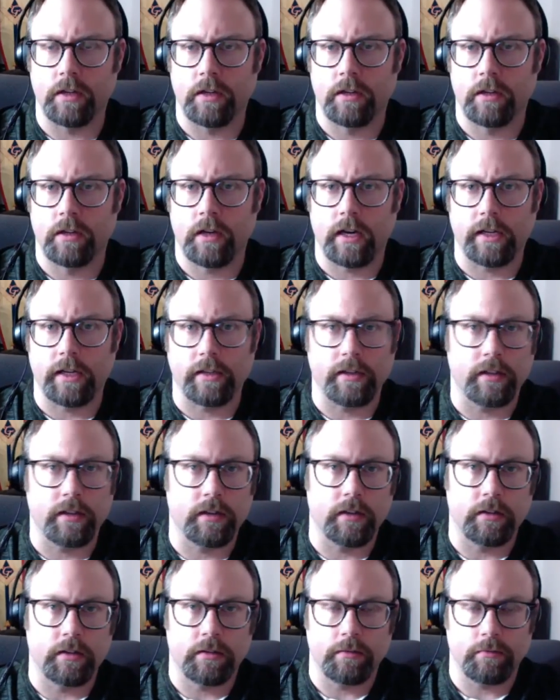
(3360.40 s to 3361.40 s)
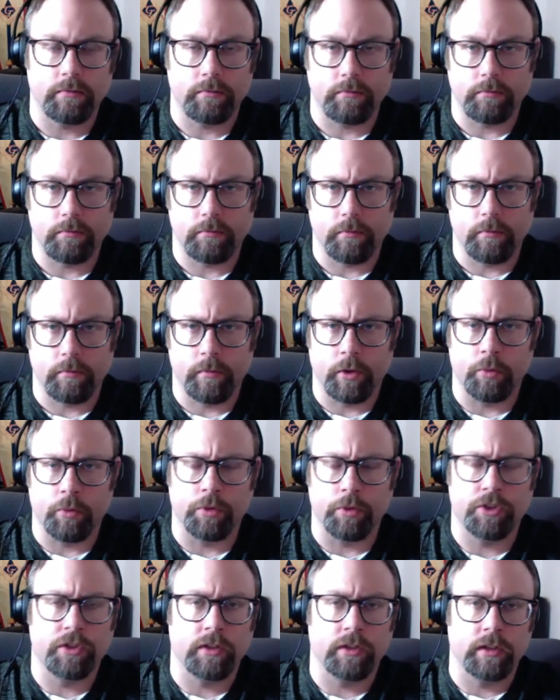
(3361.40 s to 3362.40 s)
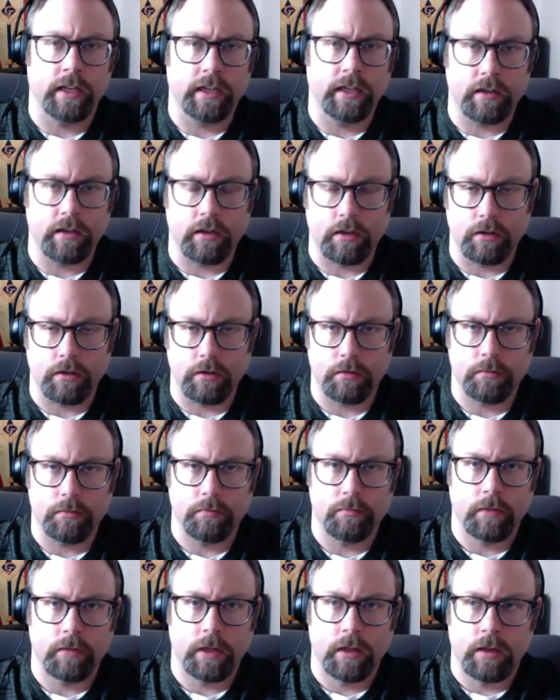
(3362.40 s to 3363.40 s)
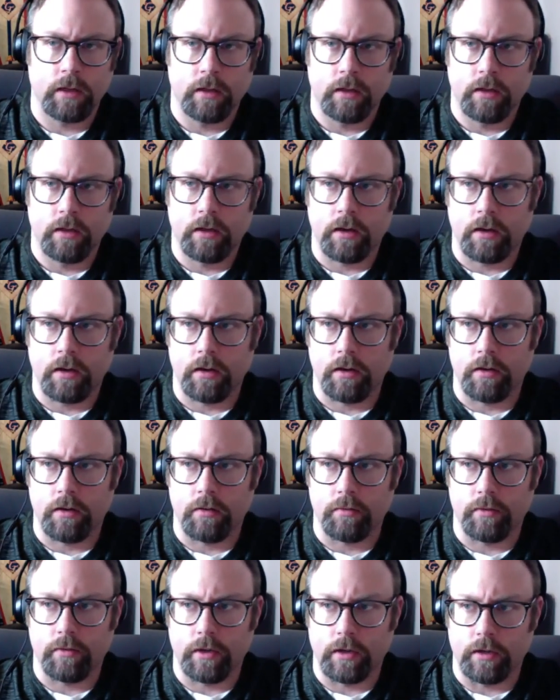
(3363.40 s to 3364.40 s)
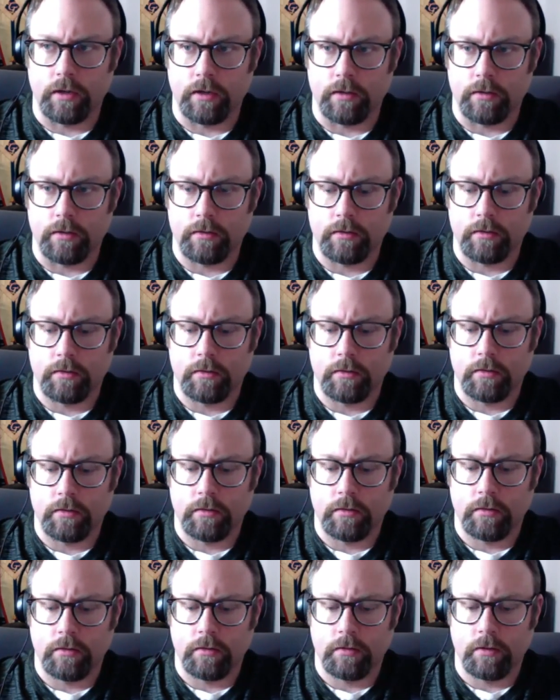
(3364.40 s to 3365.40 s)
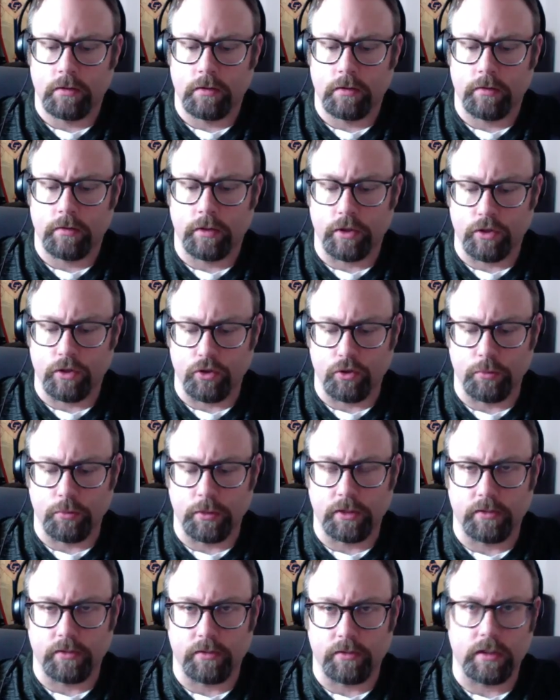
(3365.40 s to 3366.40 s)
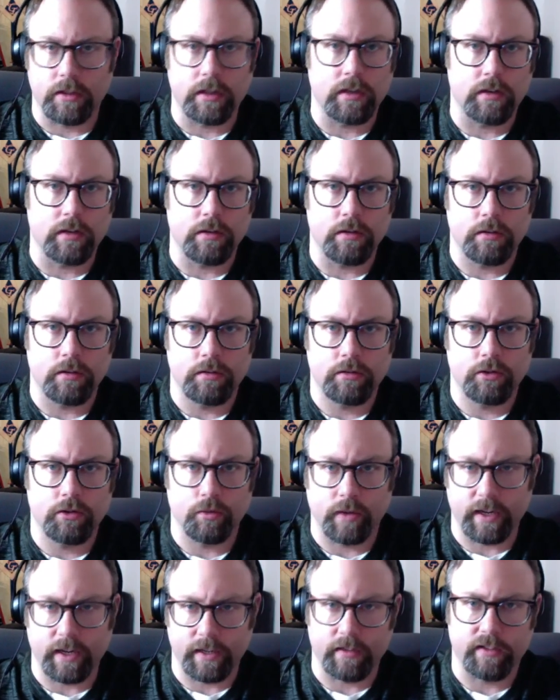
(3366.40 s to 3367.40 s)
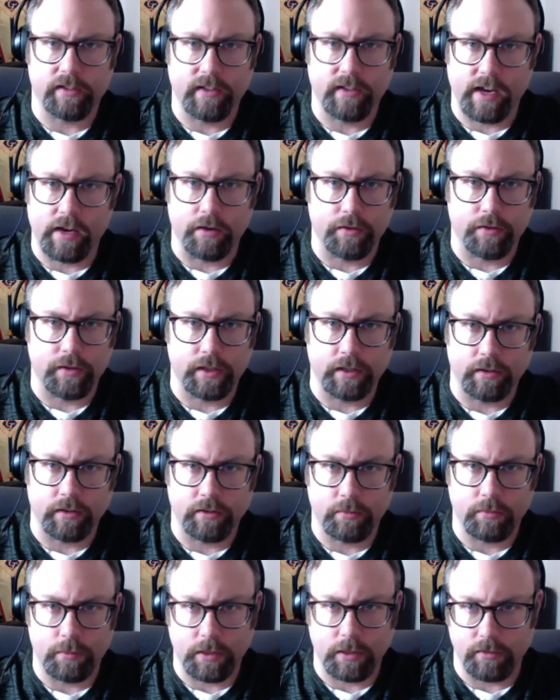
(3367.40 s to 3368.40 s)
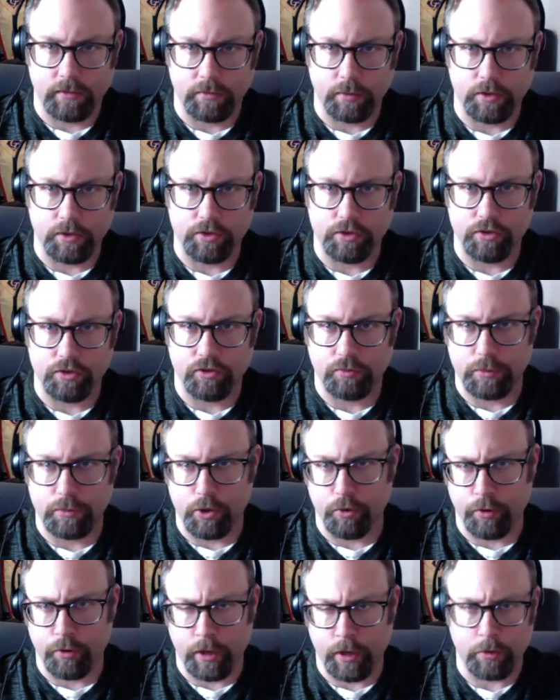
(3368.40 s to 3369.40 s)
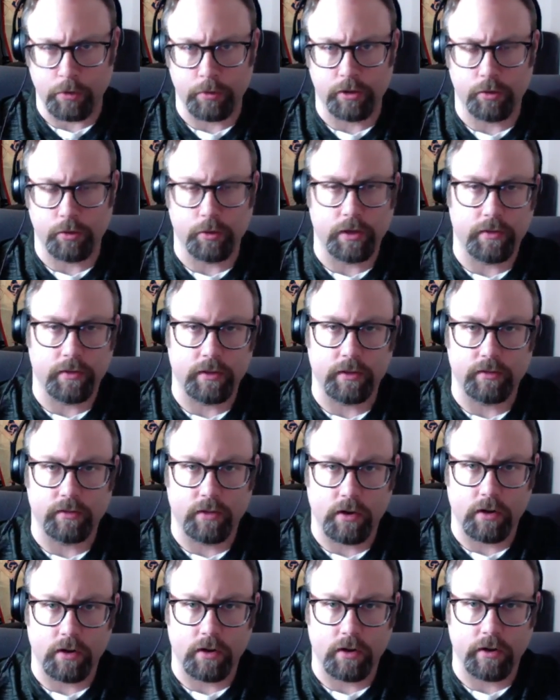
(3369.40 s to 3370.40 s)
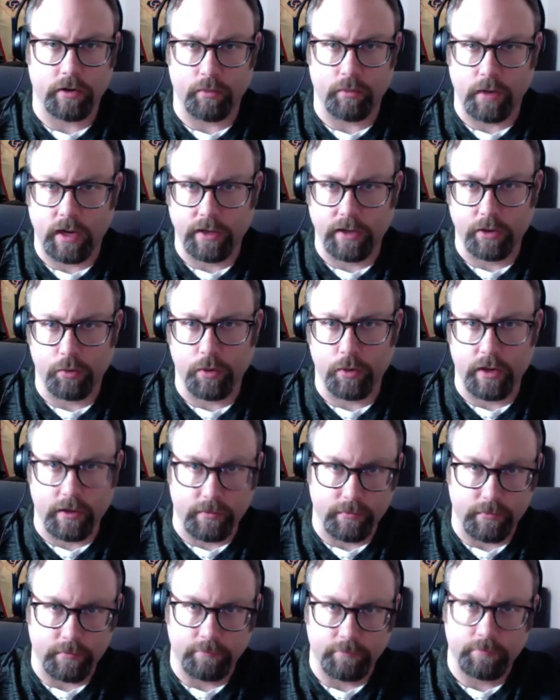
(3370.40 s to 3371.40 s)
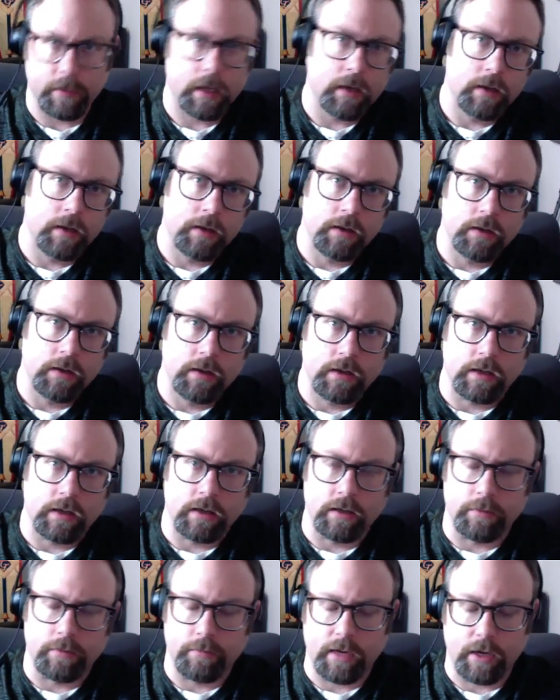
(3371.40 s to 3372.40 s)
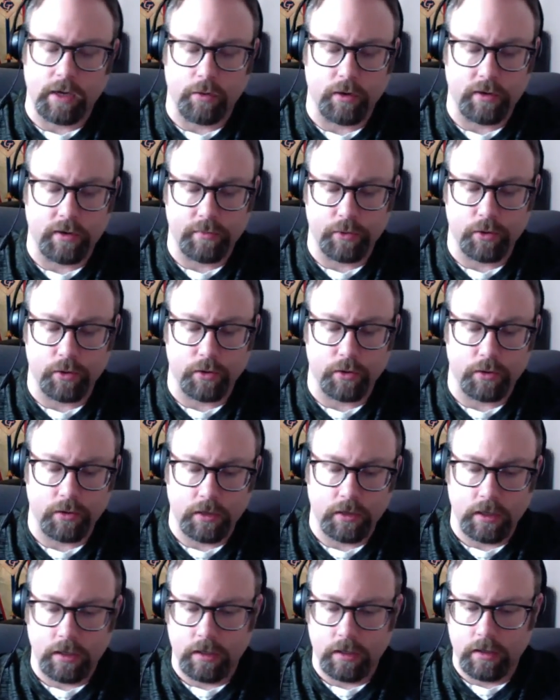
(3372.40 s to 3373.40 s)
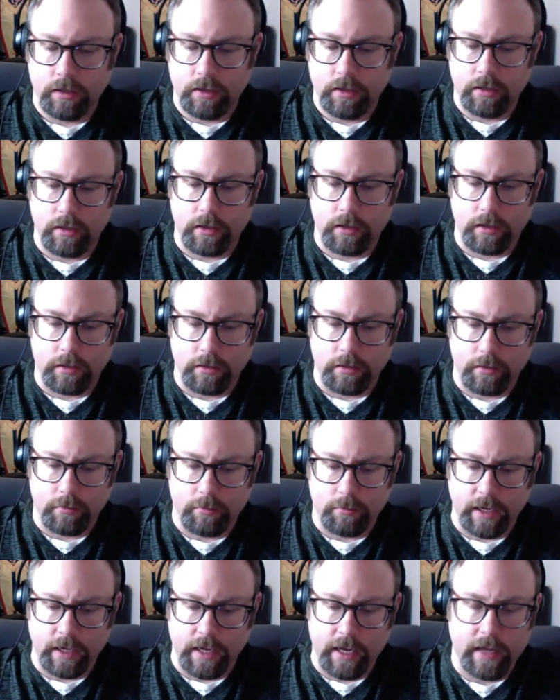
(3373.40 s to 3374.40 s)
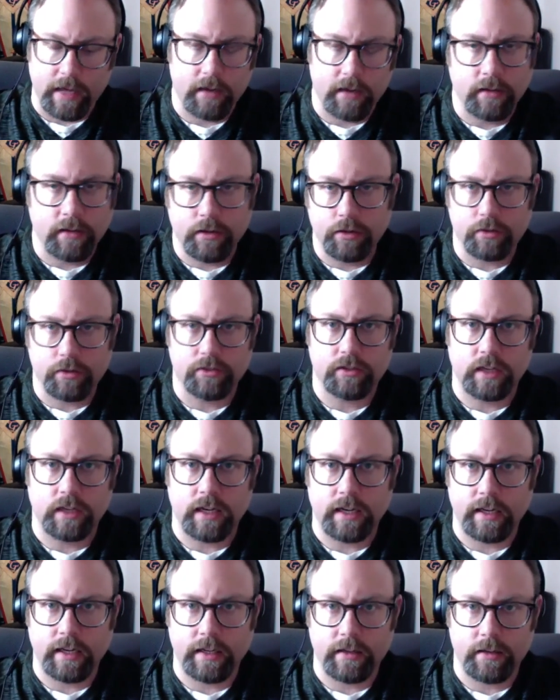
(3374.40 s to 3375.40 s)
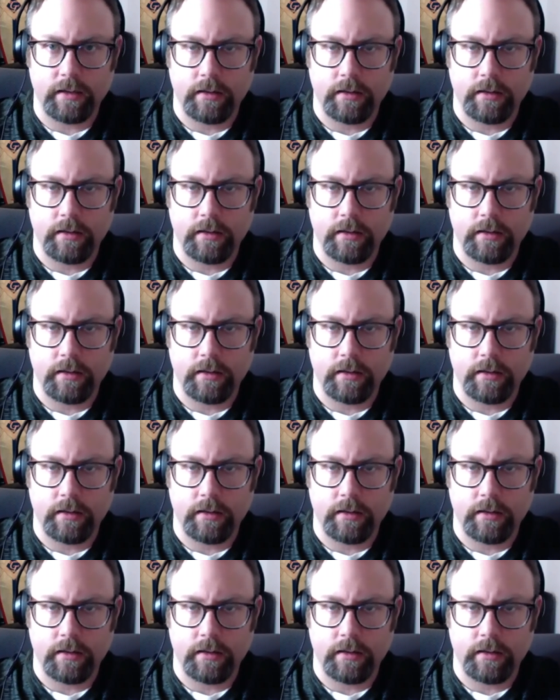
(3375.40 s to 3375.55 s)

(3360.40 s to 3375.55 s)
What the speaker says: idea that we should let go of the human's need to reconcile things, because we should just be okay with the way things are and ride the wave. However, my analytical side